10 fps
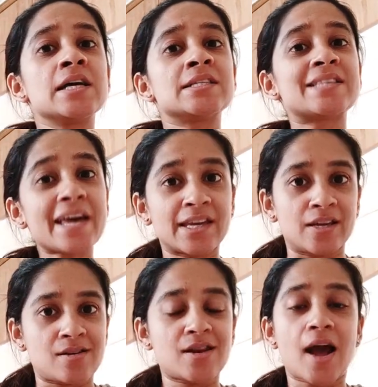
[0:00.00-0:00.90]

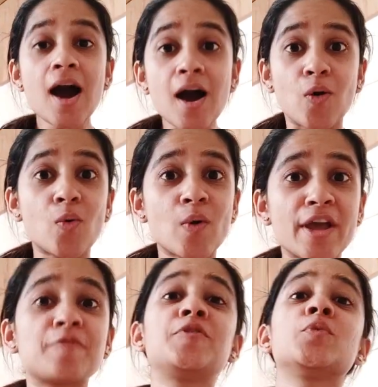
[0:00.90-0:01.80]
Second, now
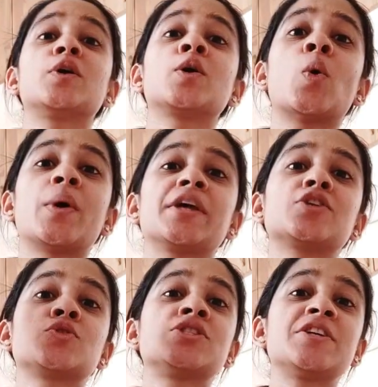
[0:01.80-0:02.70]
if you are
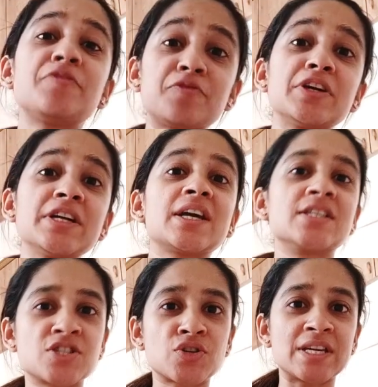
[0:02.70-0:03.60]
going to different
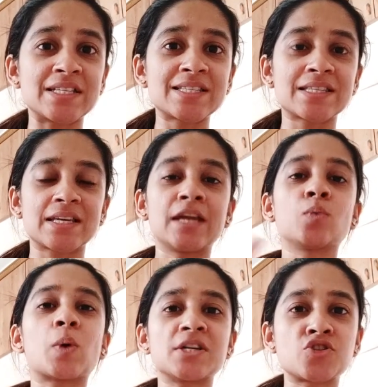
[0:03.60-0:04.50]
countries
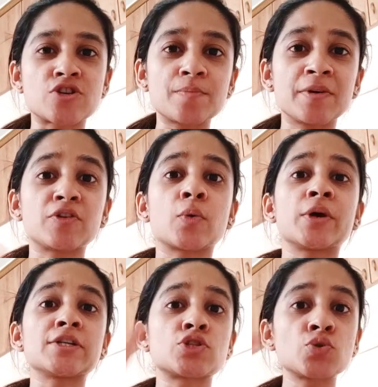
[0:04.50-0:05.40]
in one trip, if you're
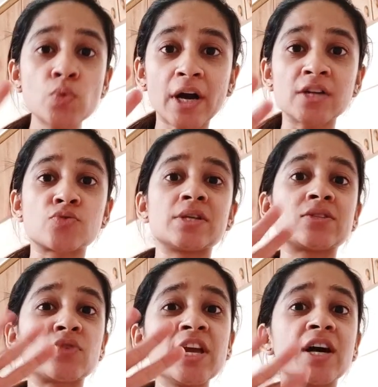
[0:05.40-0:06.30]
going to 2 countries,
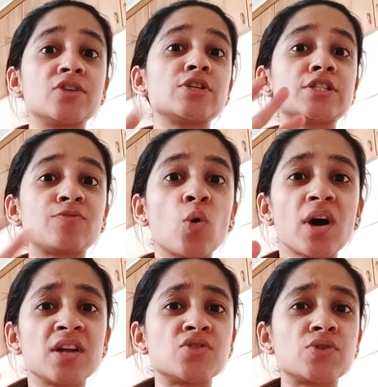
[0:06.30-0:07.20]
3 countries, 4
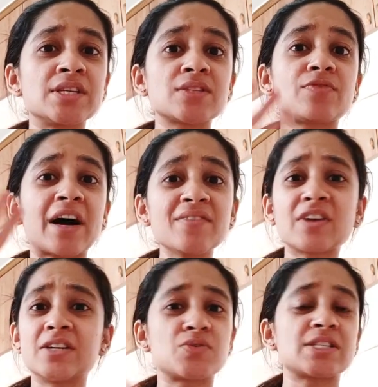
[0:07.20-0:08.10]
countries, 5
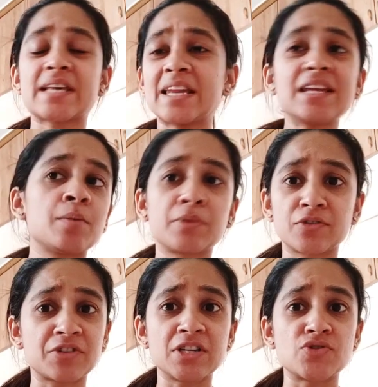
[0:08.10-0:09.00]
countries, any number
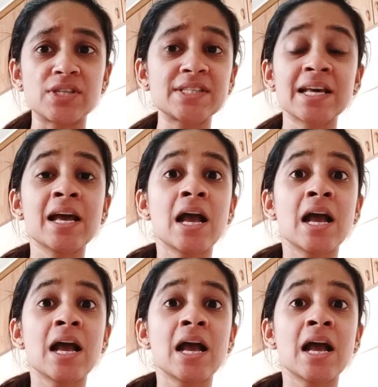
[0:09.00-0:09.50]
of countries,